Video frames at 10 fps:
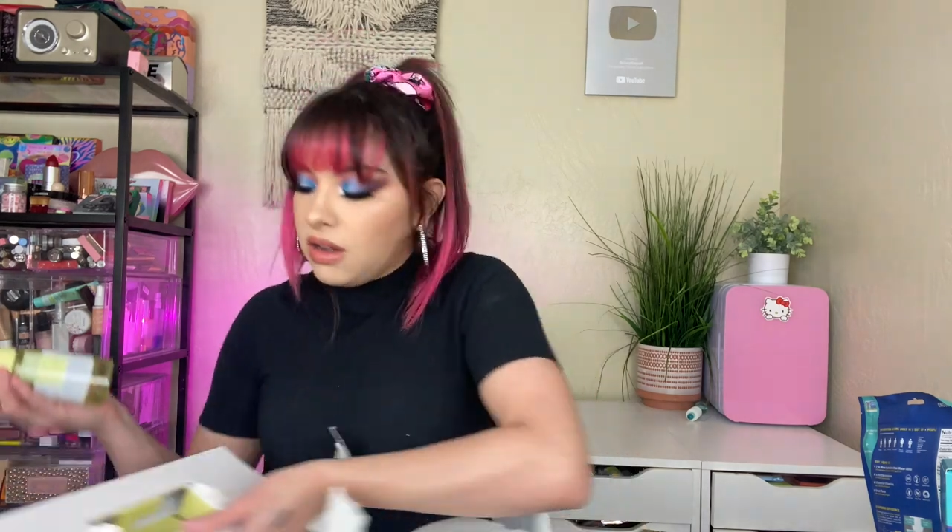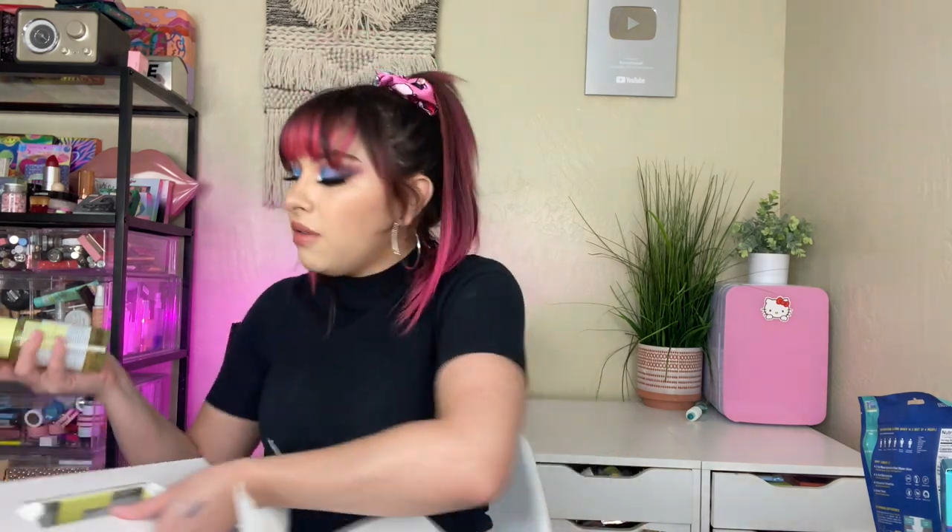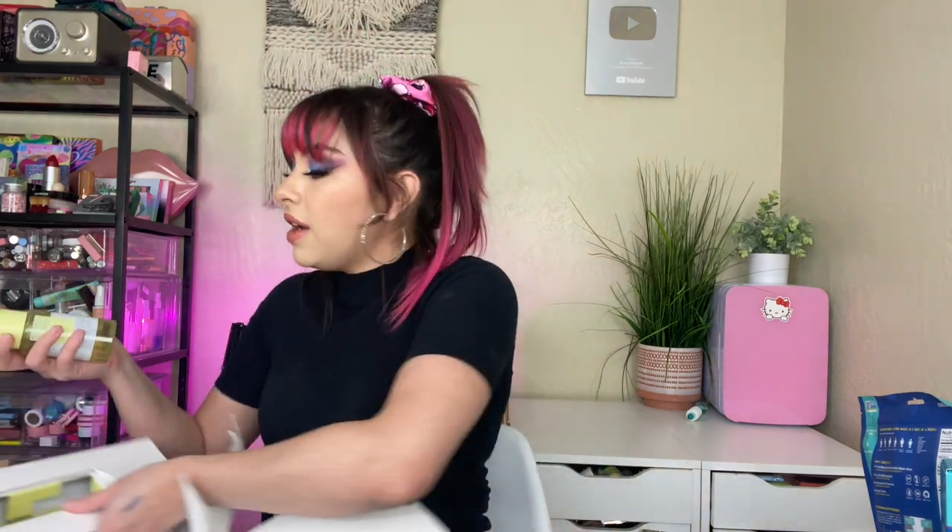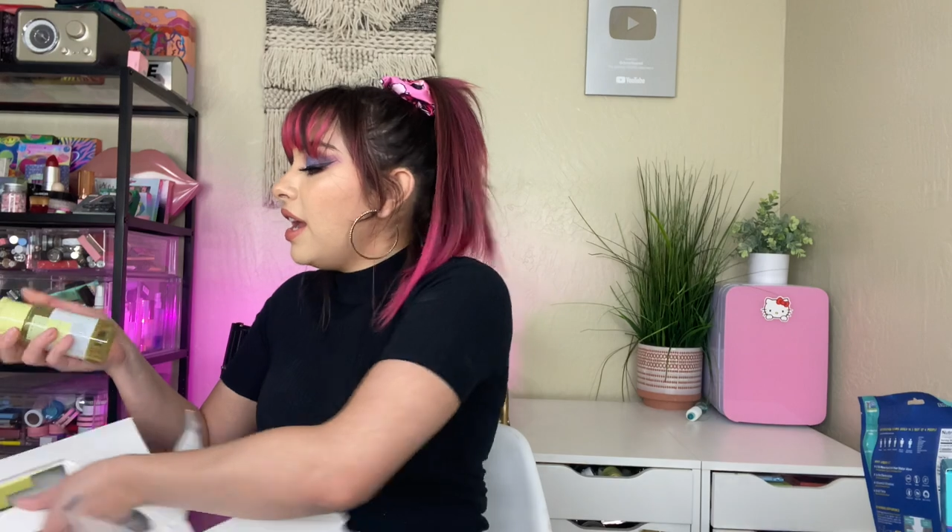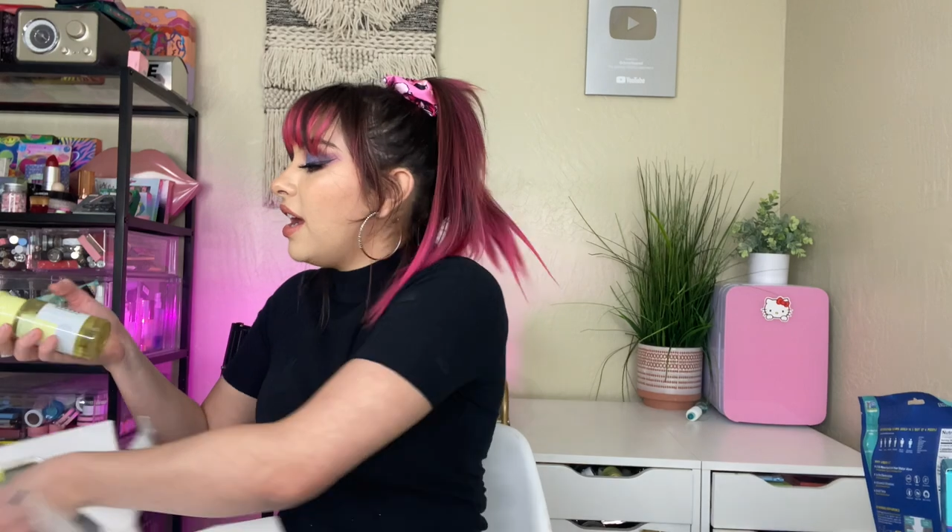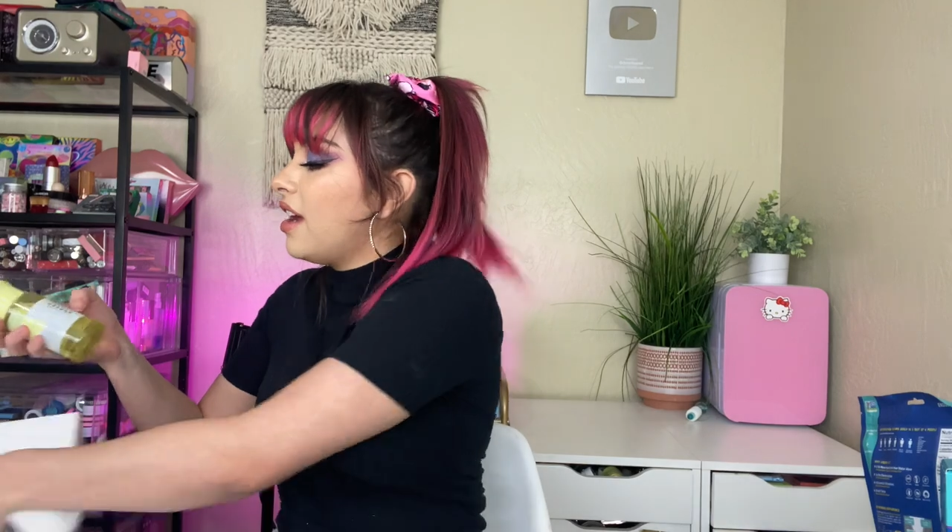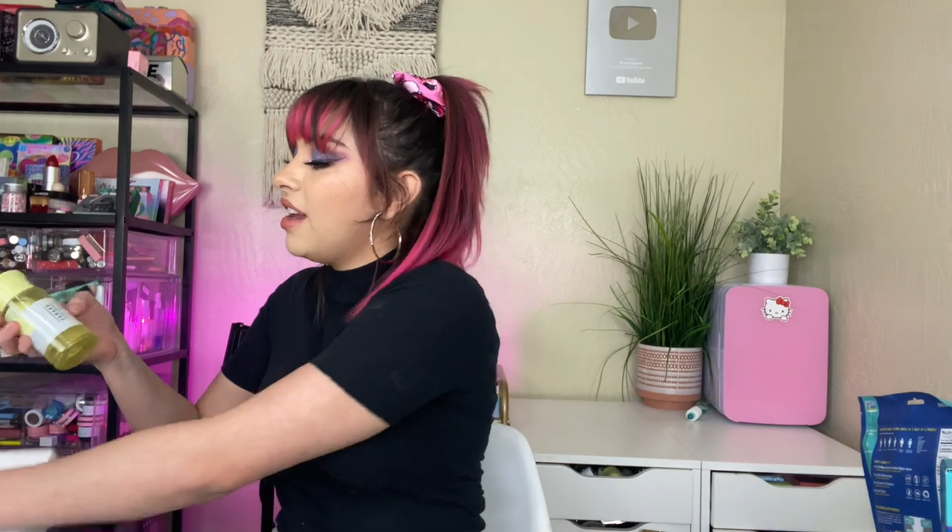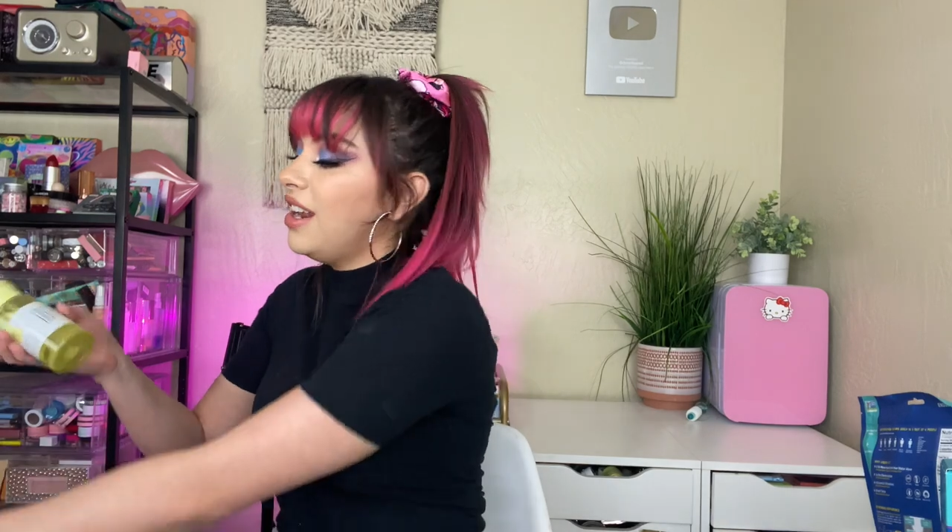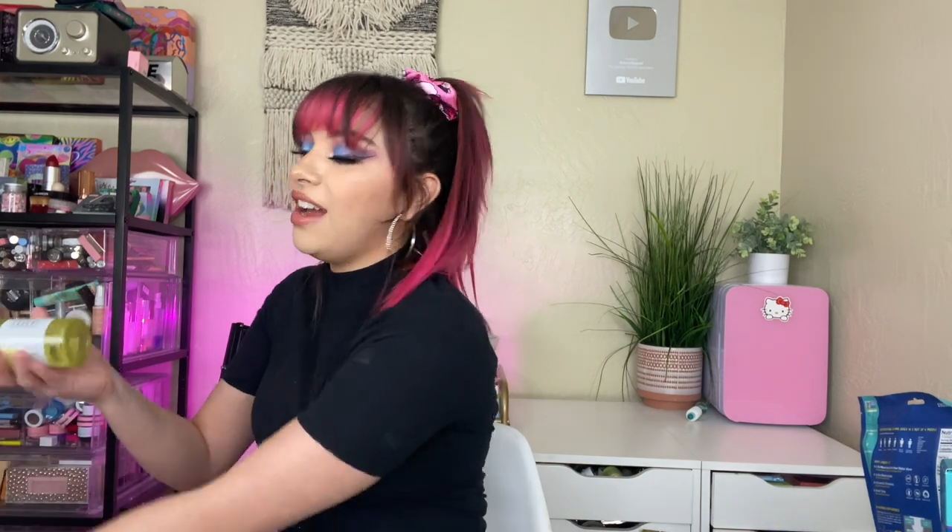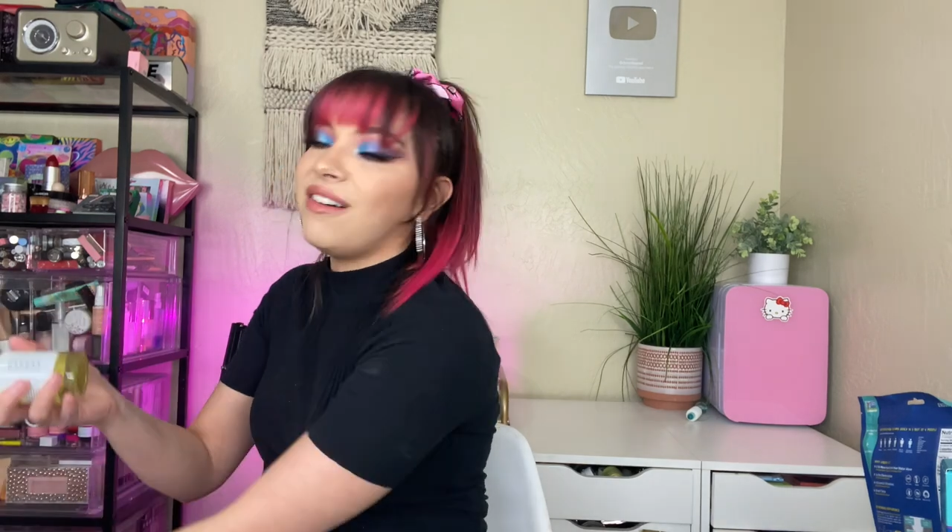All right, I
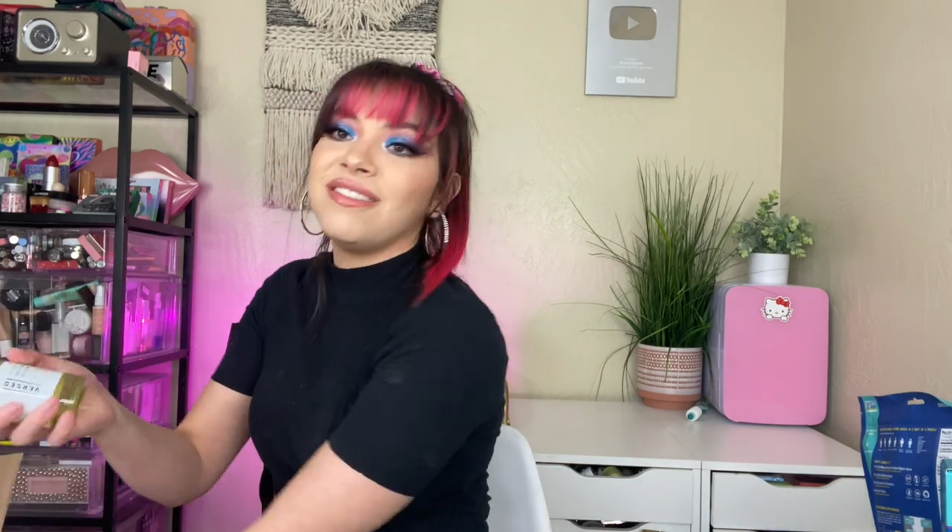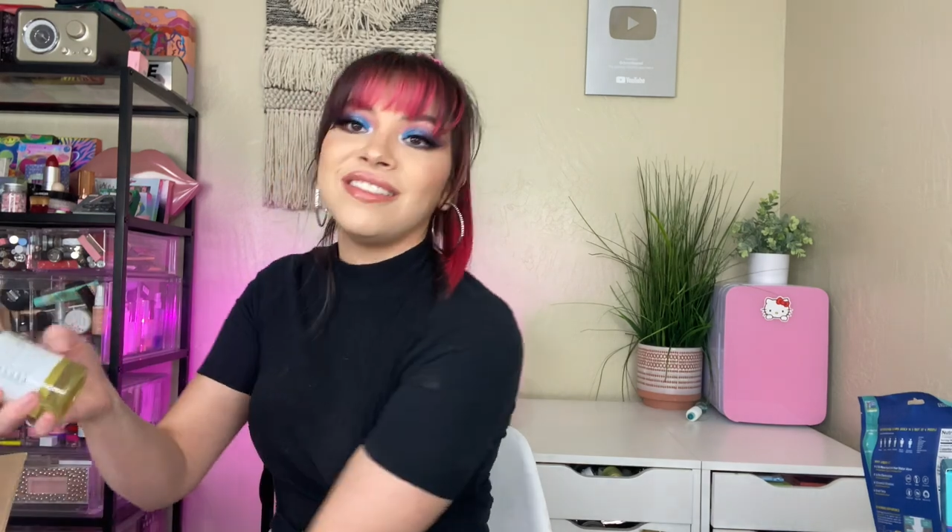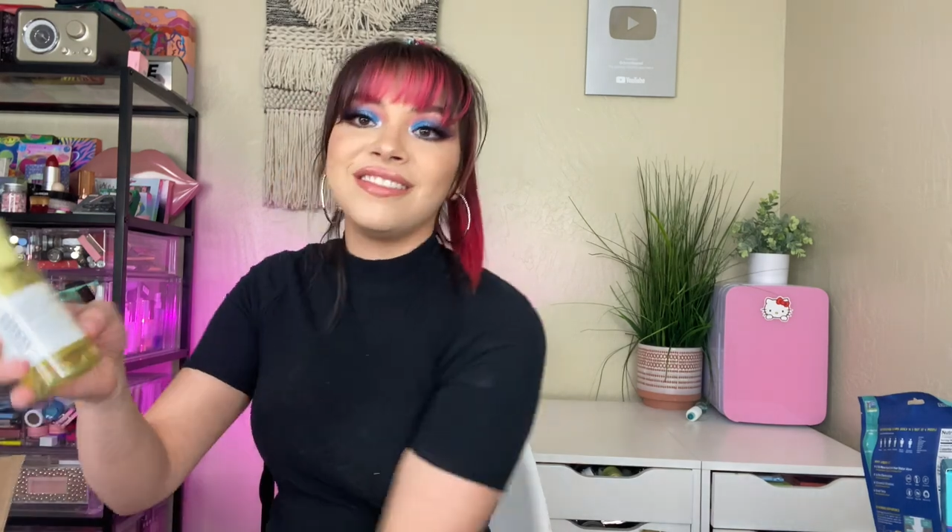got it out.